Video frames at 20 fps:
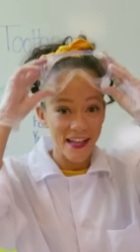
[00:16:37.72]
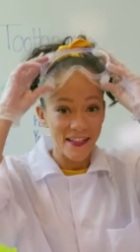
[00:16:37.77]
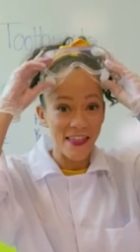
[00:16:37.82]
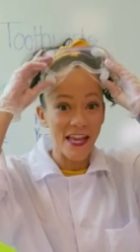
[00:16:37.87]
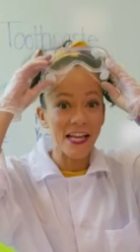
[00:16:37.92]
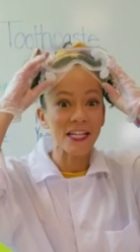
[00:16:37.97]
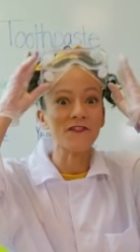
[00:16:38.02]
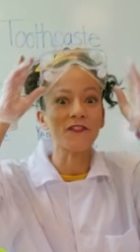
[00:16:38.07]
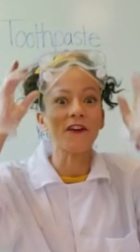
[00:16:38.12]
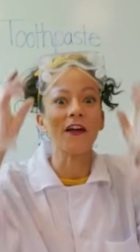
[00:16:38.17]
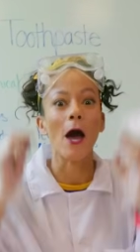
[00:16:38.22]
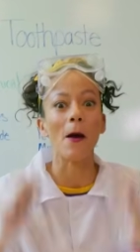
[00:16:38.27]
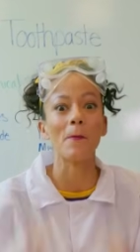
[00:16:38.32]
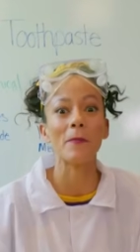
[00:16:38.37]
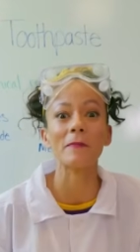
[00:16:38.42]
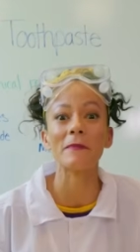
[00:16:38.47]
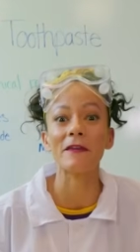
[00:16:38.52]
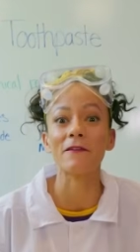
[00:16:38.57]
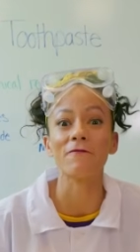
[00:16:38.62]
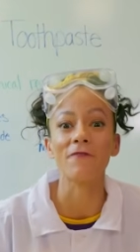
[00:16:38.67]
thanks for
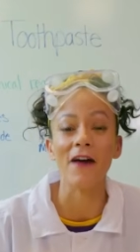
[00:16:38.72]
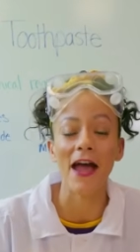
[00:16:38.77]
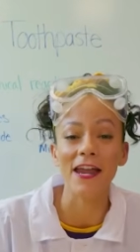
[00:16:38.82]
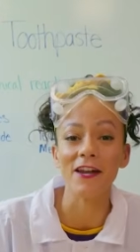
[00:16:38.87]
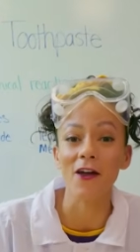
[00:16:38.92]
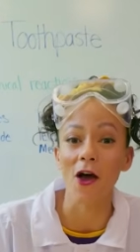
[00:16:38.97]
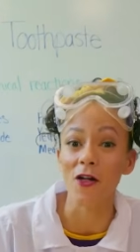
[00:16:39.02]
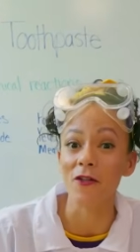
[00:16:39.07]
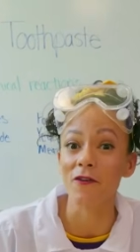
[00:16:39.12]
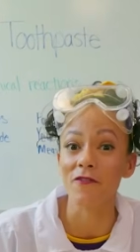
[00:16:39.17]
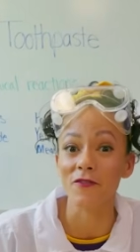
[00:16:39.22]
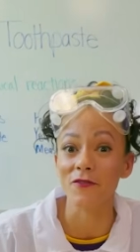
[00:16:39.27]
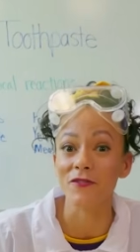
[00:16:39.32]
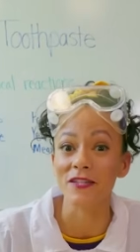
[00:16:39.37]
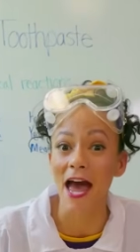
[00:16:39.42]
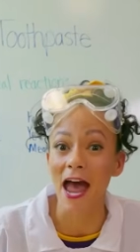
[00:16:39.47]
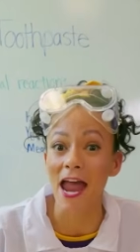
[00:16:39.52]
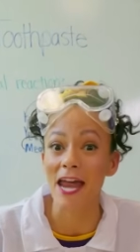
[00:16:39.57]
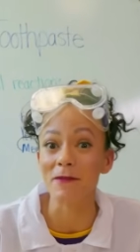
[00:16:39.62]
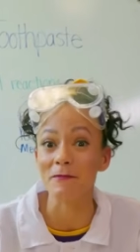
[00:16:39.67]
helping me find all of those
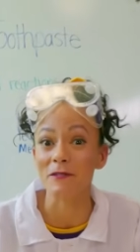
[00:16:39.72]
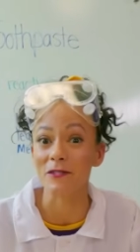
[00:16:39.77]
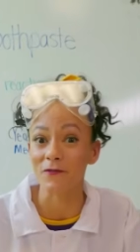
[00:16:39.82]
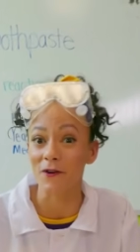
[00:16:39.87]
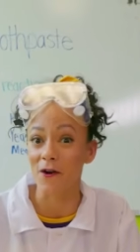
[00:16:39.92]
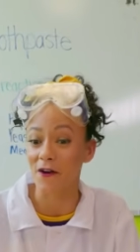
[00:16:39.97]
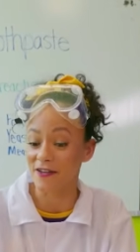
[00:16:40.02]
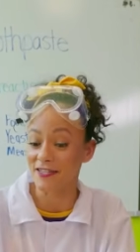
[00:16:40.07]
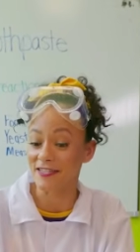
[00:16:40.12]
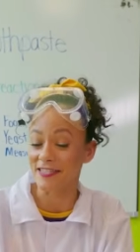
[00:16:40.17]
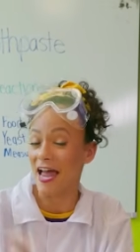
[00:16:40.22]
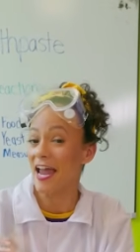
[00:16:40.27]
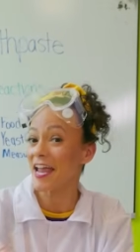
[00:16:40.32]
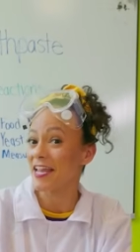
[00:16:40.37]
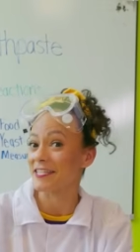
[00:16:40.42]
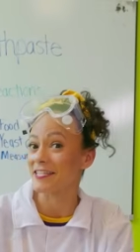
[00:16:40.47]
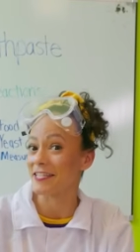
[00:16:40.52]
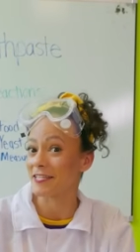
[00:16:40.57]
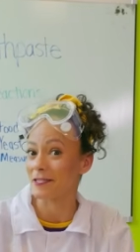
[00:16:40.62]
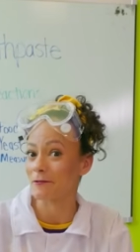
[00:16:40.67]
items for our
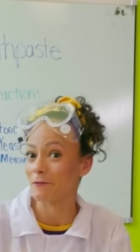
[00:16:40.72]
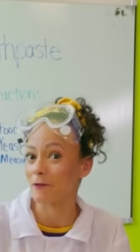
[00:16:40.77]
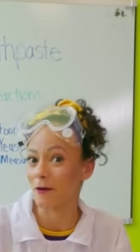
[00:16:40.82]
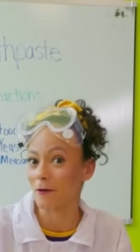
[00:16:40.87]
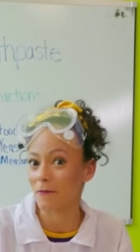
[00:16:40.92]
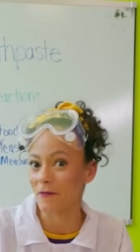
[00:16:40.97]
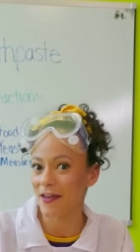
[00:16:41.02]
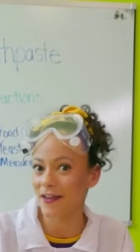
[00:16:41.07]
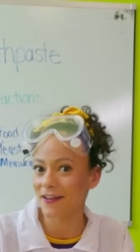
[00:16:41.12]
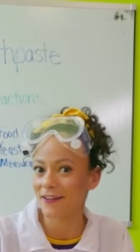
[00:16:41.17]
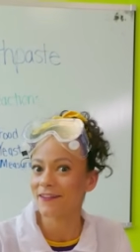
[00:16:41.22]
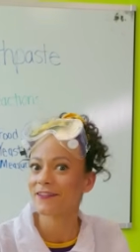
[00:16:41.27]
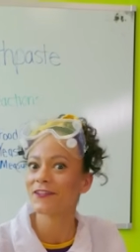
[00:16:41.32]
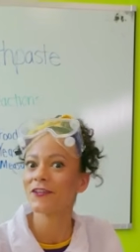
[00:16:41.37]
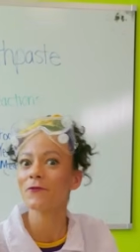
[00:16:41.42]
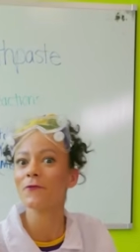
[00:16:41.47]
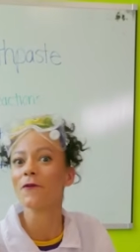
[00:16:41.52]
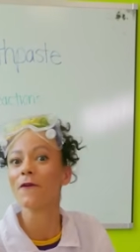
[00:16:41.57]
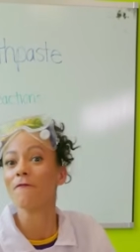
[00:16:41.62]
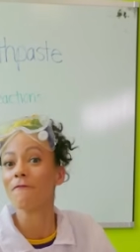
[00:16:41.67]
science experiment.
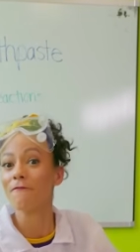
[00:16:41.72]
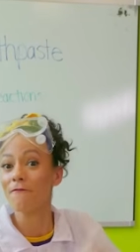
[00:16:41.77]
You were